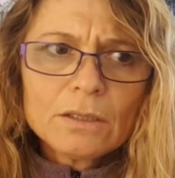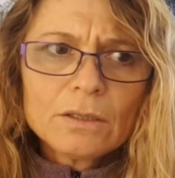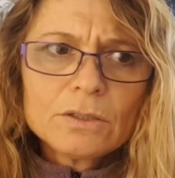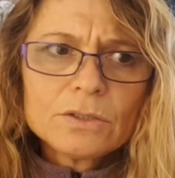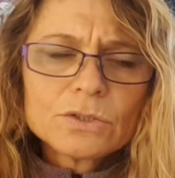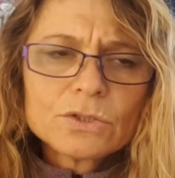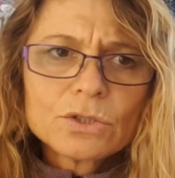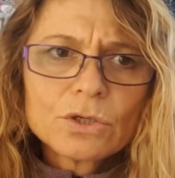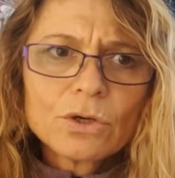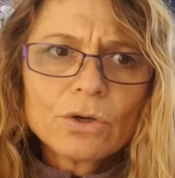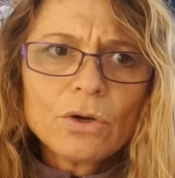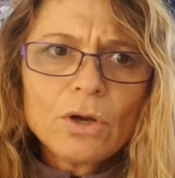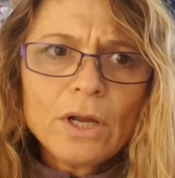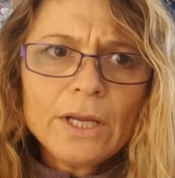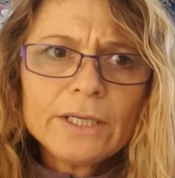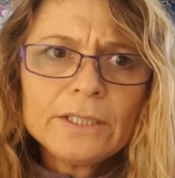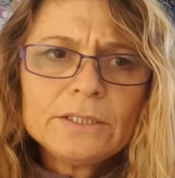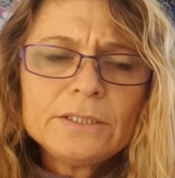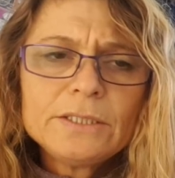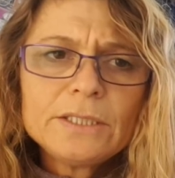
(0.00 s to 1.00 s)
So
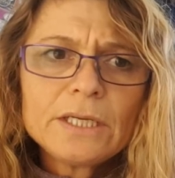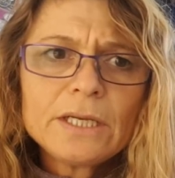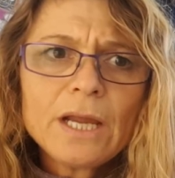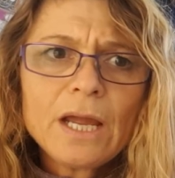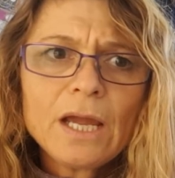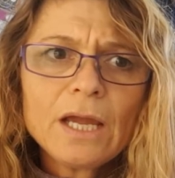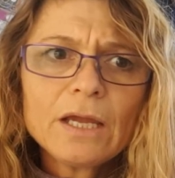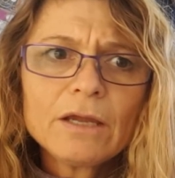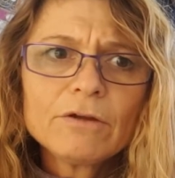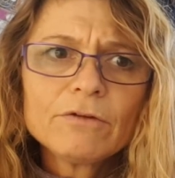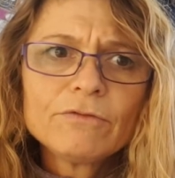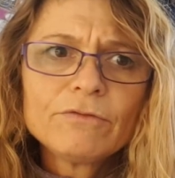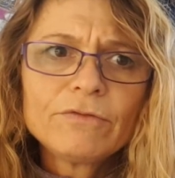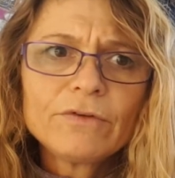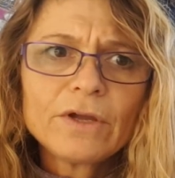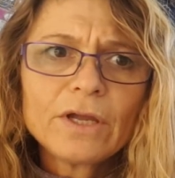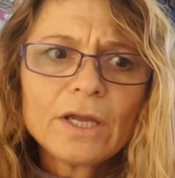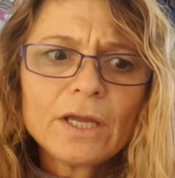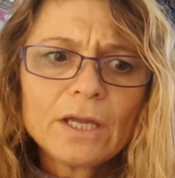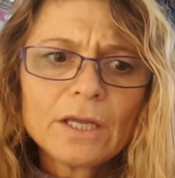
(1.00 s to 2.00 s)
I did
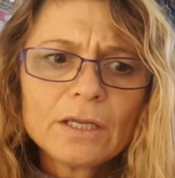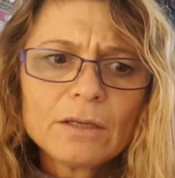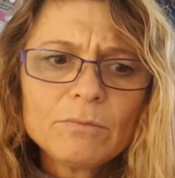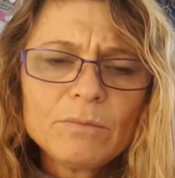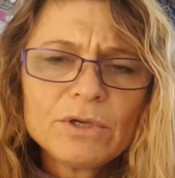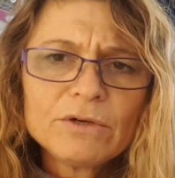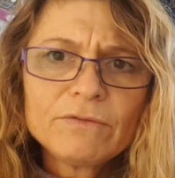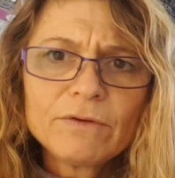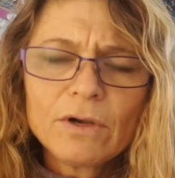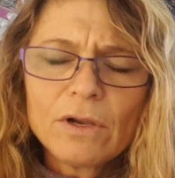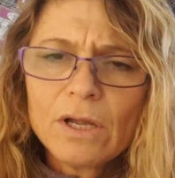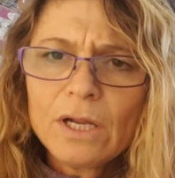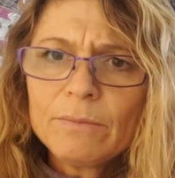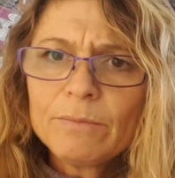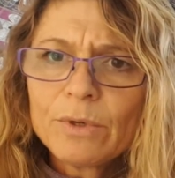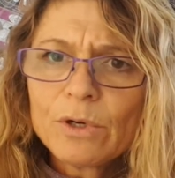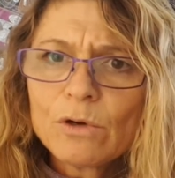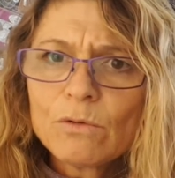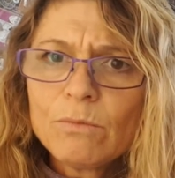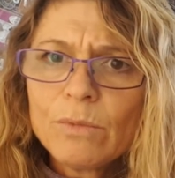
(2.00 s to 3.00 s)
have a bit of a light
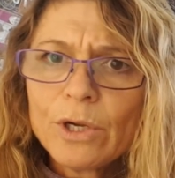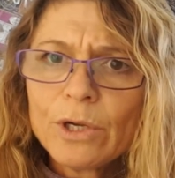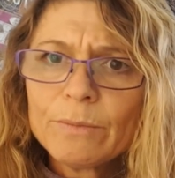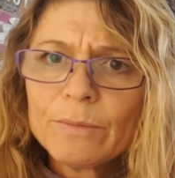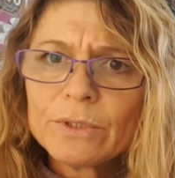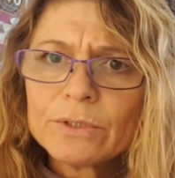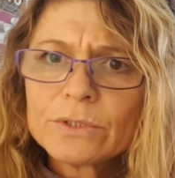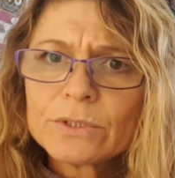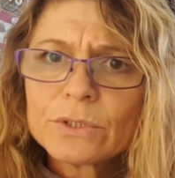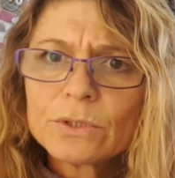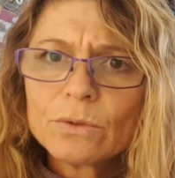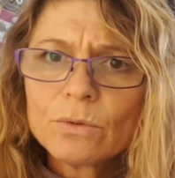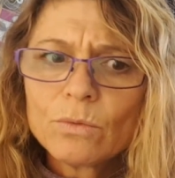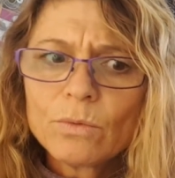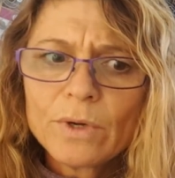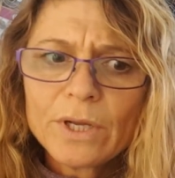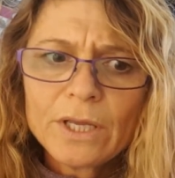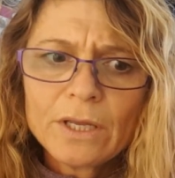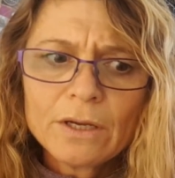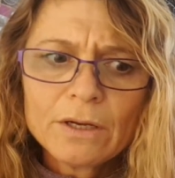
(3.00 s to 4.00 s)
bulb moment
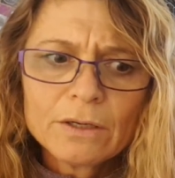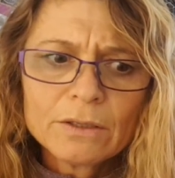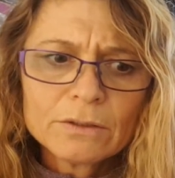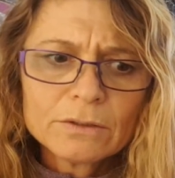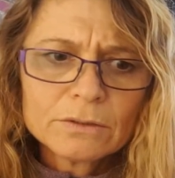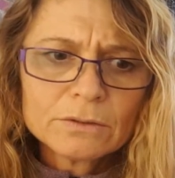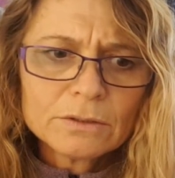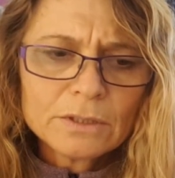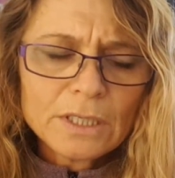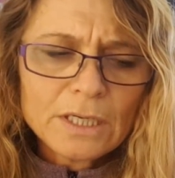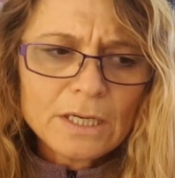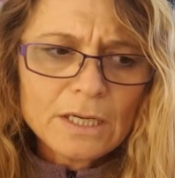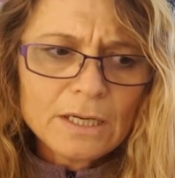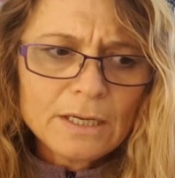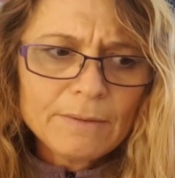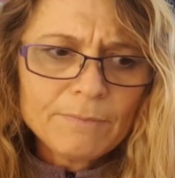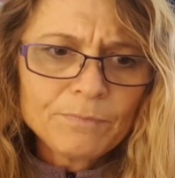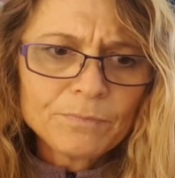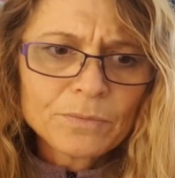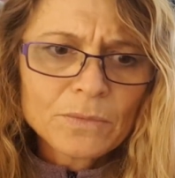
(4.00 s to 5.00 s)
where,
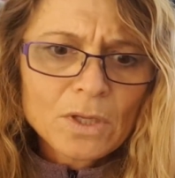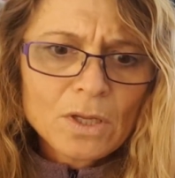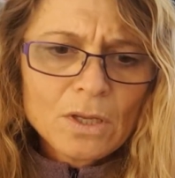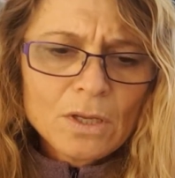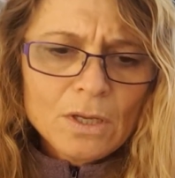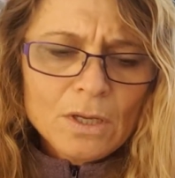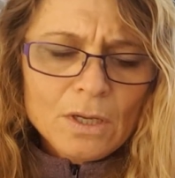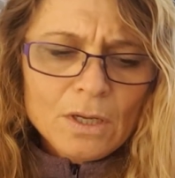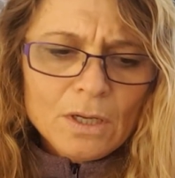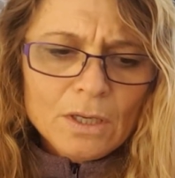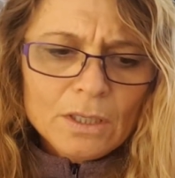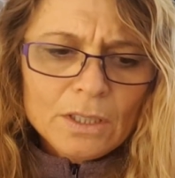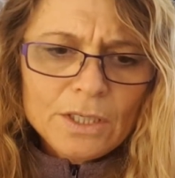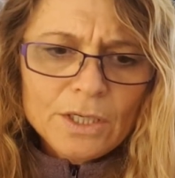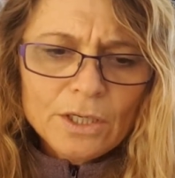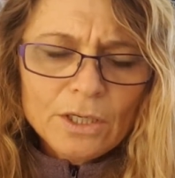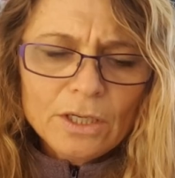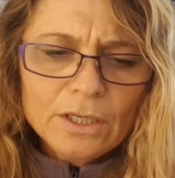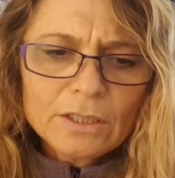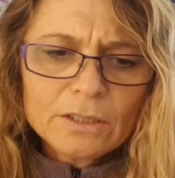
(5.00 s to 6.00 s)
you
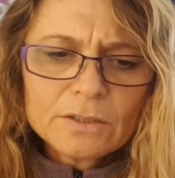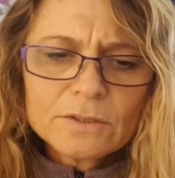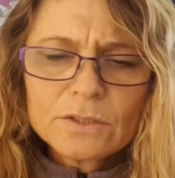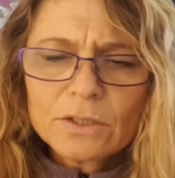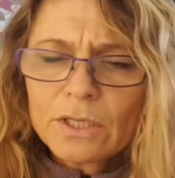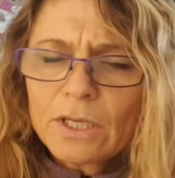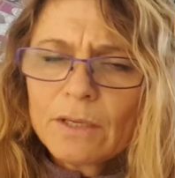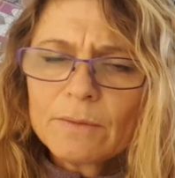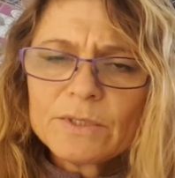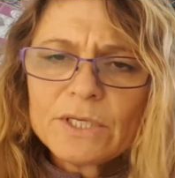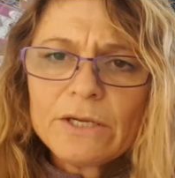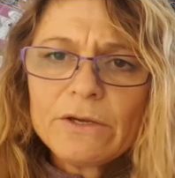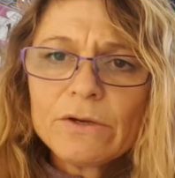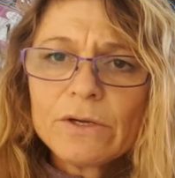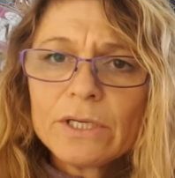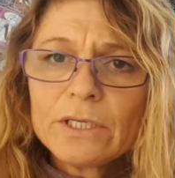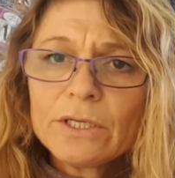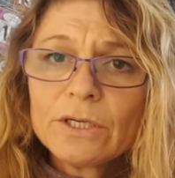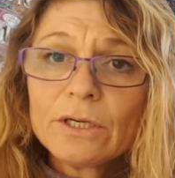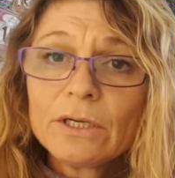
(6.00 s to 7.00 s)
know, like, because I kept
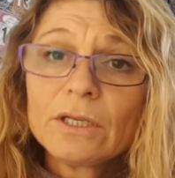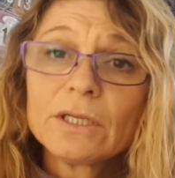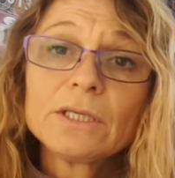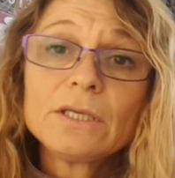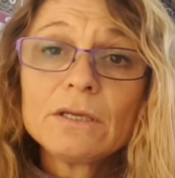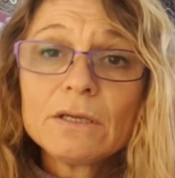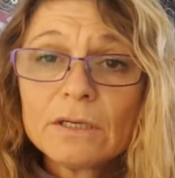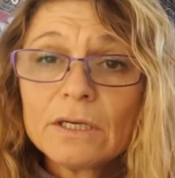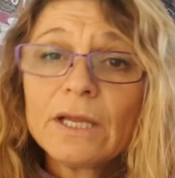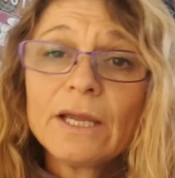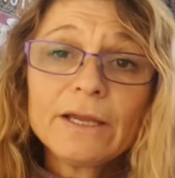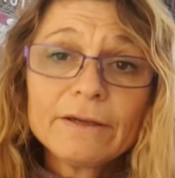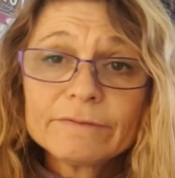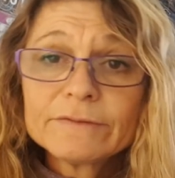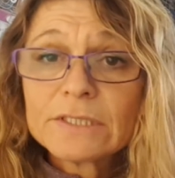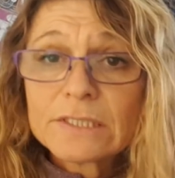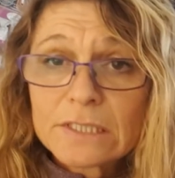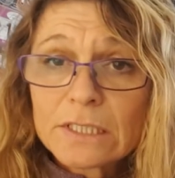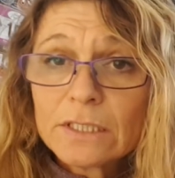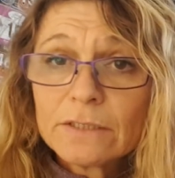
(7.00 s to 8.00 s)
hearing, you know, like, you're going to have
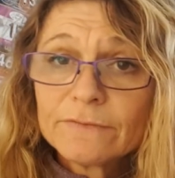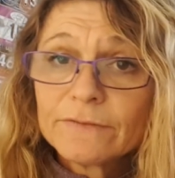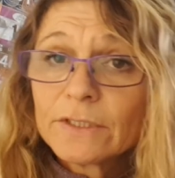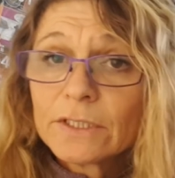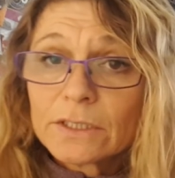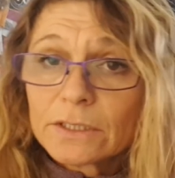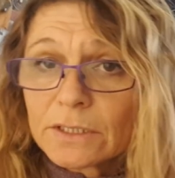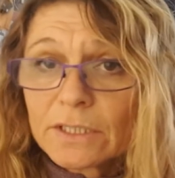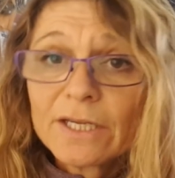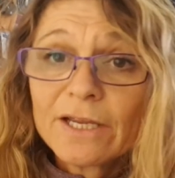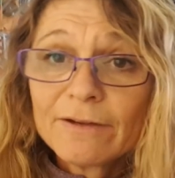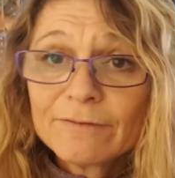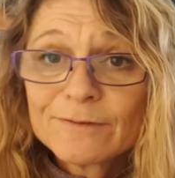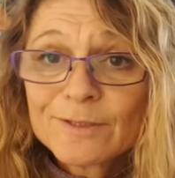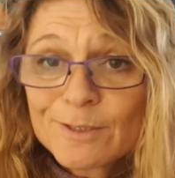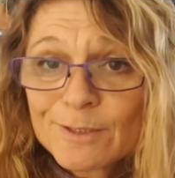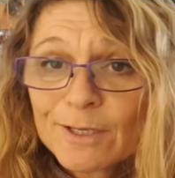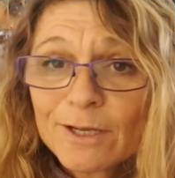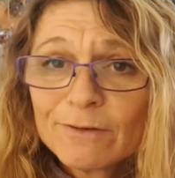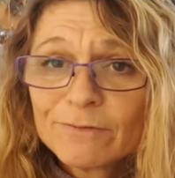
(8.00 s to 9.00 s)
to suffer, or you have
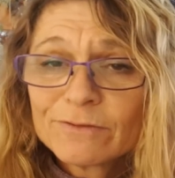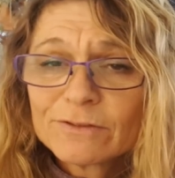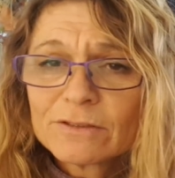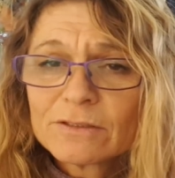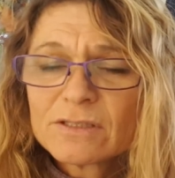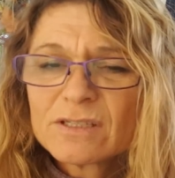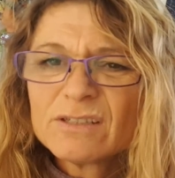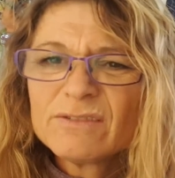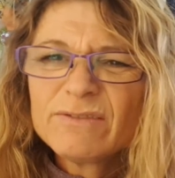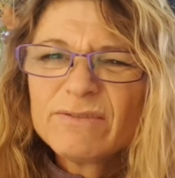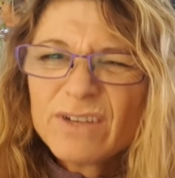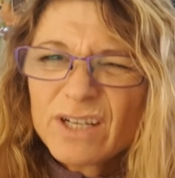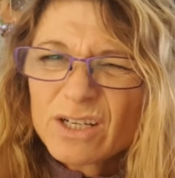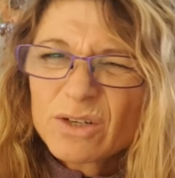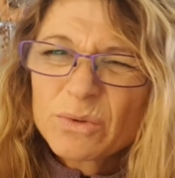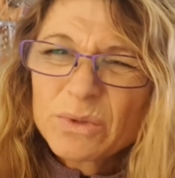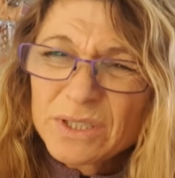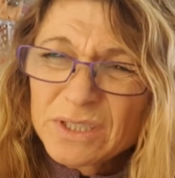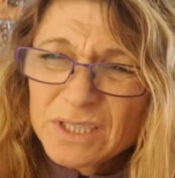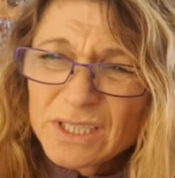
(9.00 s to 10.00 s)
to suffer. It's like, fuck,
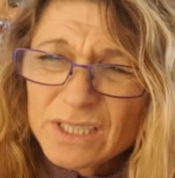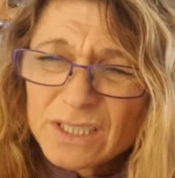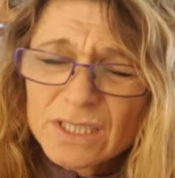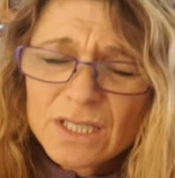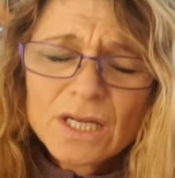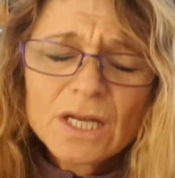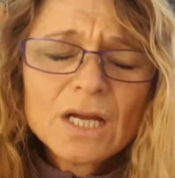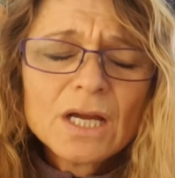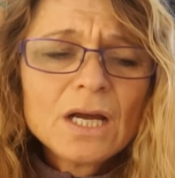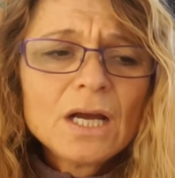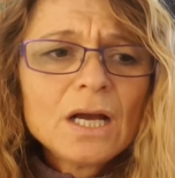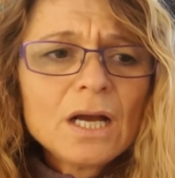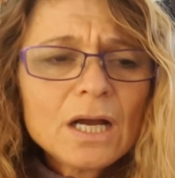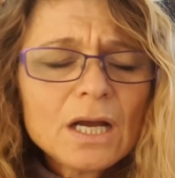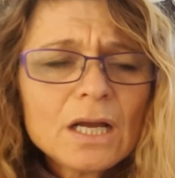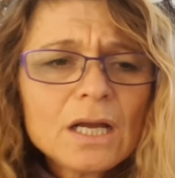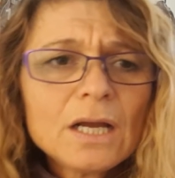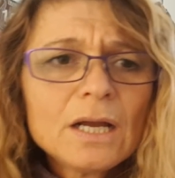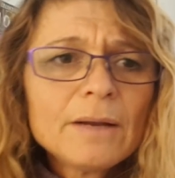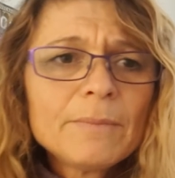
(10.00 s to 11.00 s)
really?
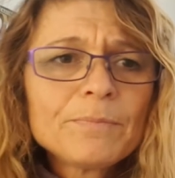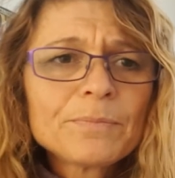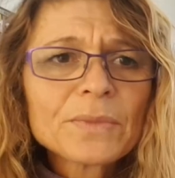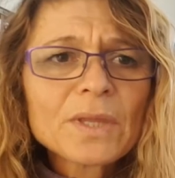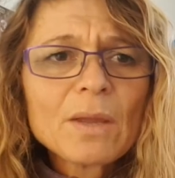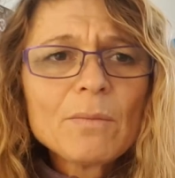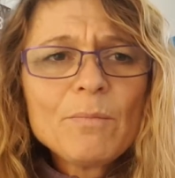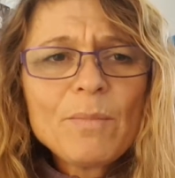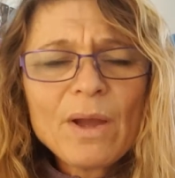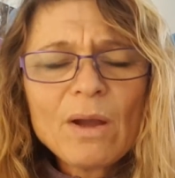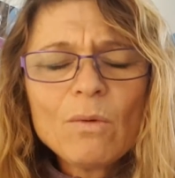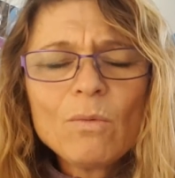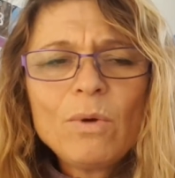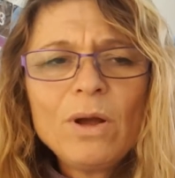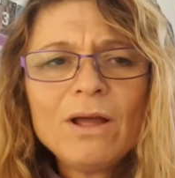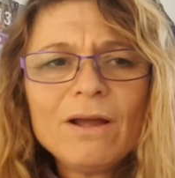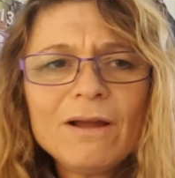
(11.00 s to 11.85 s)
But